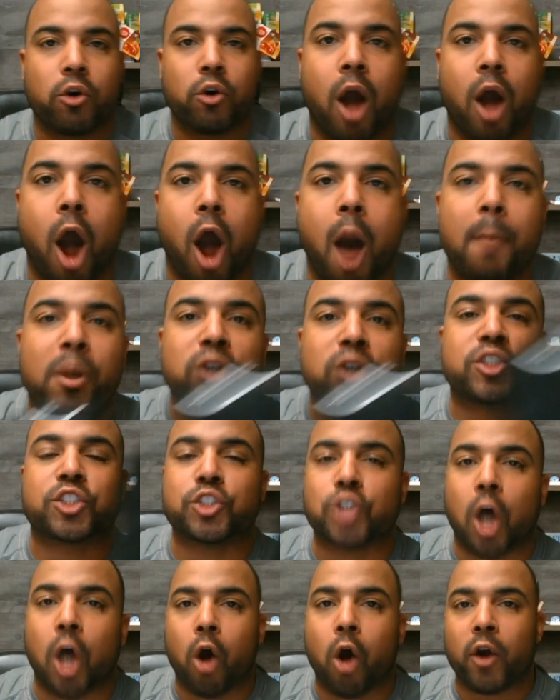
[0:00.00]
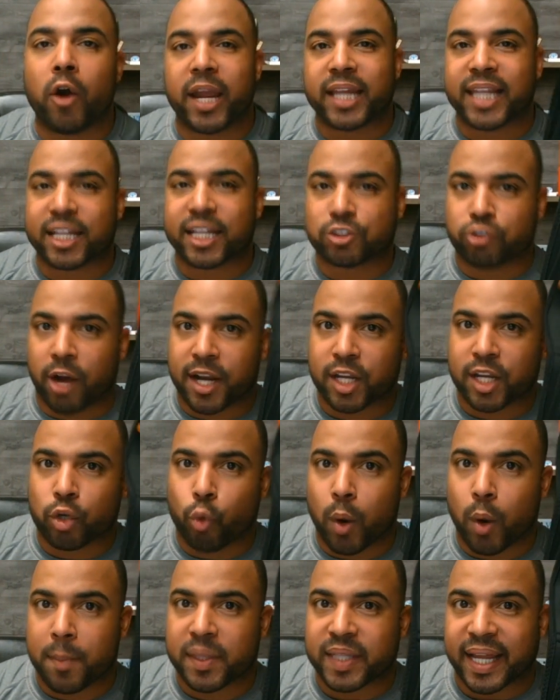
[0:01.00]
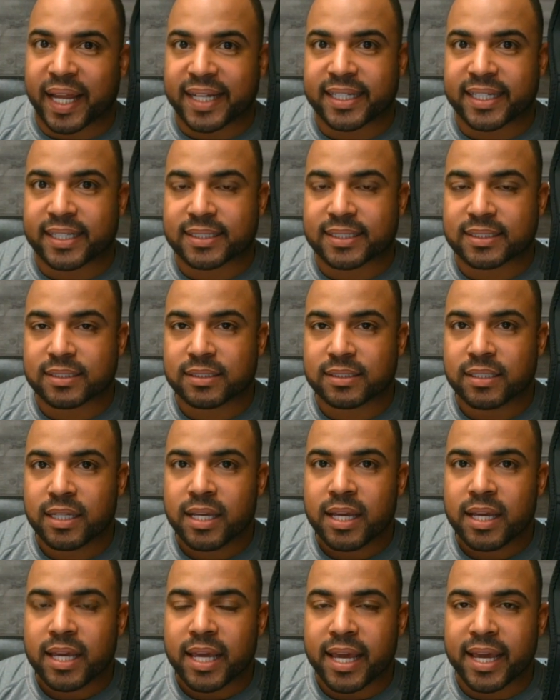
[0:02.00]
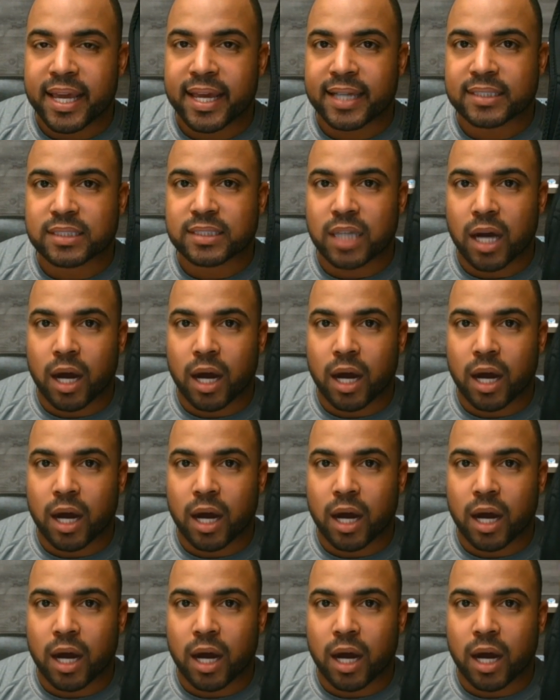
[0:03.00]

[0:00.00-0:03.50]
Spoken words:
almost no electronic equipment like this is